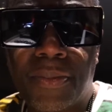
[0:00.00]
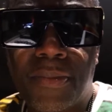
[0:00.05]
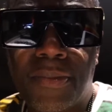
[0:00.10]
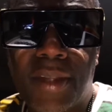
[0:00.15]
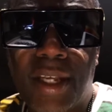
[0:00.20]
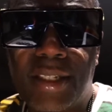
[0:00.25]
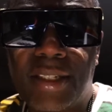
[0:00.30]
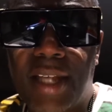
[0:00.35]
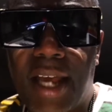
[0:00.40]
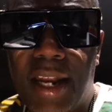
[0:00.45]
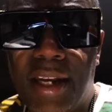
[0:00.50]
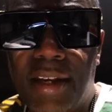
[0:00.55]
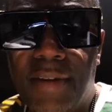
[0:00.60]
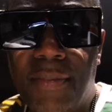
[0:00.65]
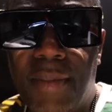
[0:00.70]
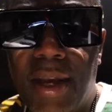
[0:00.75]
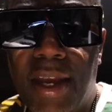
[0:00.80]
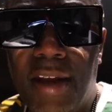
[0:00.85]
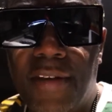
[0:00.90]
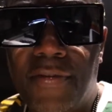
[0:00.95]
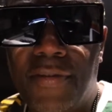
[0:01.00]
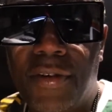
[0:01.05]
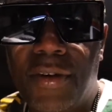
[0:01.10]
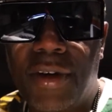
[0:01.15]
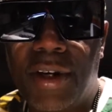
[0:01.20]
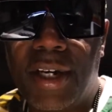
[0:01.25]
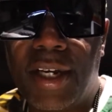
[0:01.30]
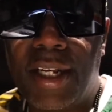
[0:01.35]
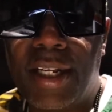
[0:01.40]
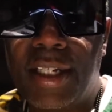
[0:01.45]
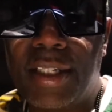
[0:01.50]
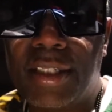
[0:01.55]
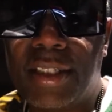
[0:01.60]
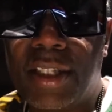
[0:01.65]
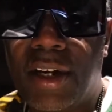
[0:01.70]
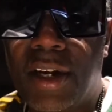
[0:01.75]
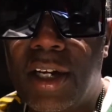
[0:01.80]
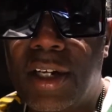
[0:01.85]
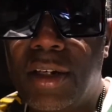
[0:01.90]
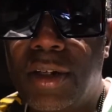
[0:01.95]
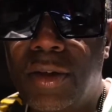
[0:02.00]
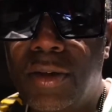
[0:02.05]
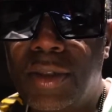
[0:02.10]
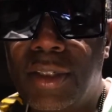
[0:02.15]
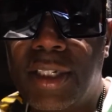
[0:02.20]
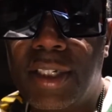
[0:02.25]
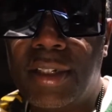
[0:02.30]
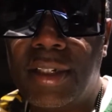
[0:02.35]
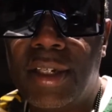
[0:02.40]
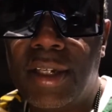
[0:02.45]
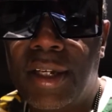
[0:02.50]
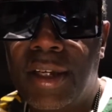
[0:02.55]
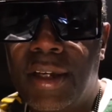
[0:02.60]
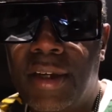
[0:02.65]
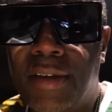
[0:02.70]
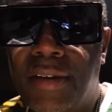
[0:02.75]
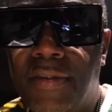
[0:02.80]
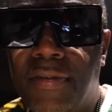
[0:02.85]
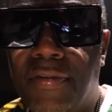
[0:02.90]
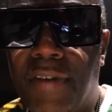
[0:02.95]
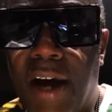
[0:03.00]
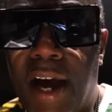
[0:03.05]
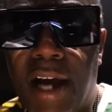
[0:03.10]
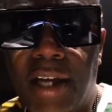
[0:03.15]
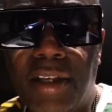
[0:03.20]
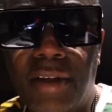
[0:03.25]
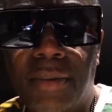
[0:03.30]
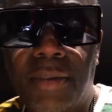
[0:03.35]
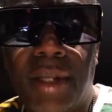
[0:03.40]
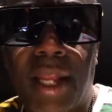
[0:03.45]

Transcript: it's not a demand for it and it start losing volume.